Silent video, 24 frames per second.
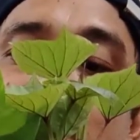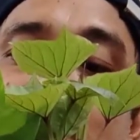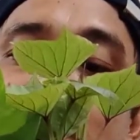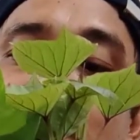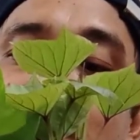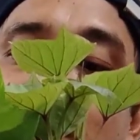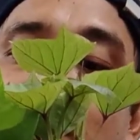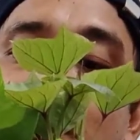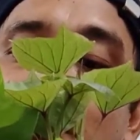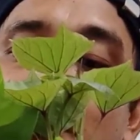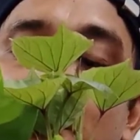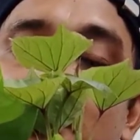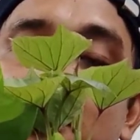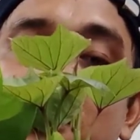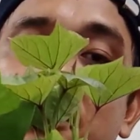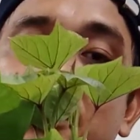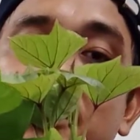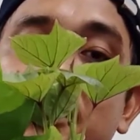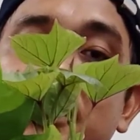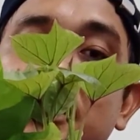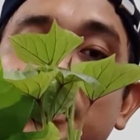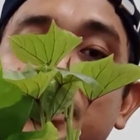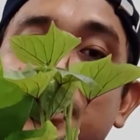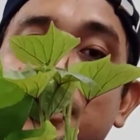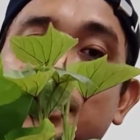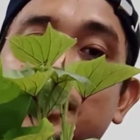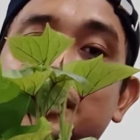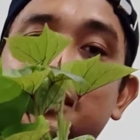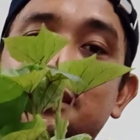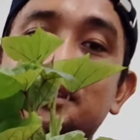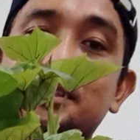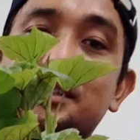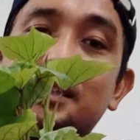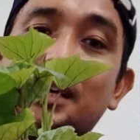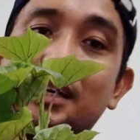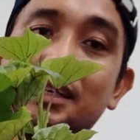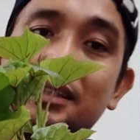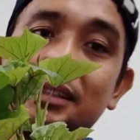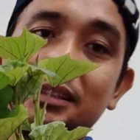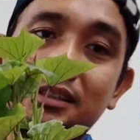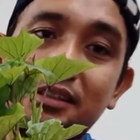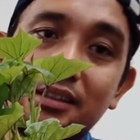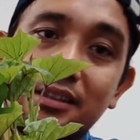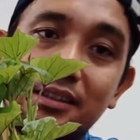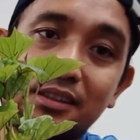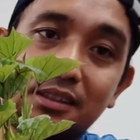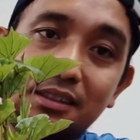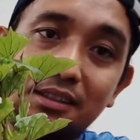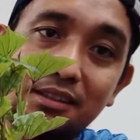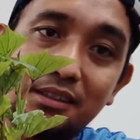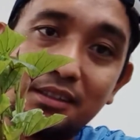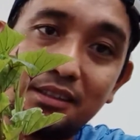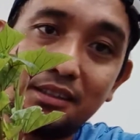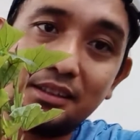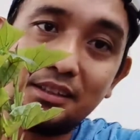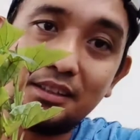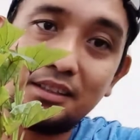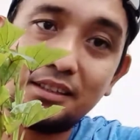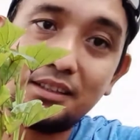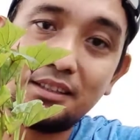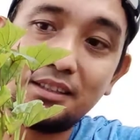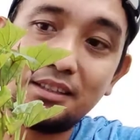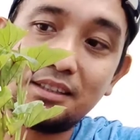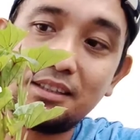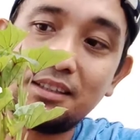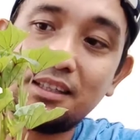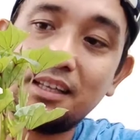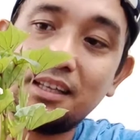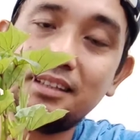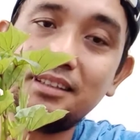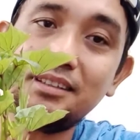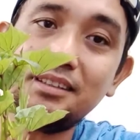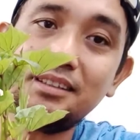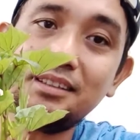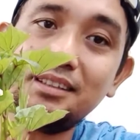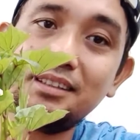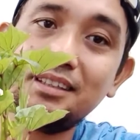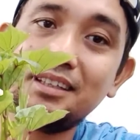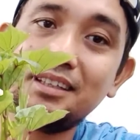on the side, then